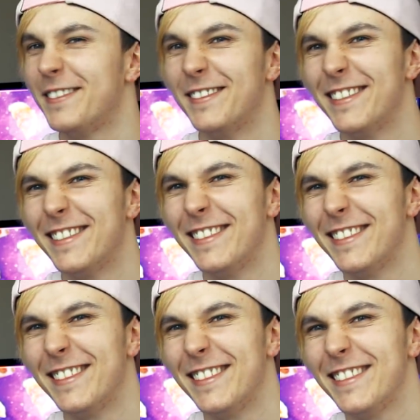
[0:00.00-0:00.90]

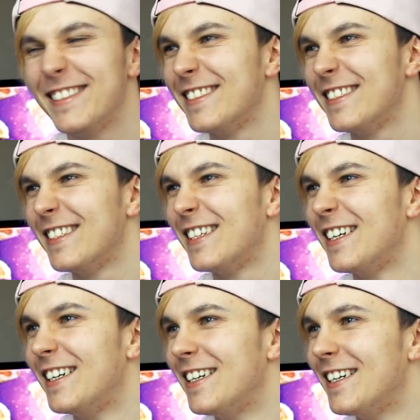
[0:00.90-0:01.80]

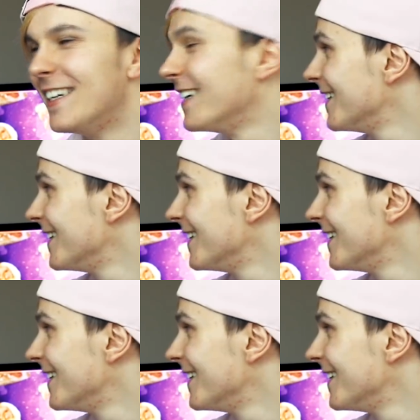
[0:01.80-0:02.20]
(silent)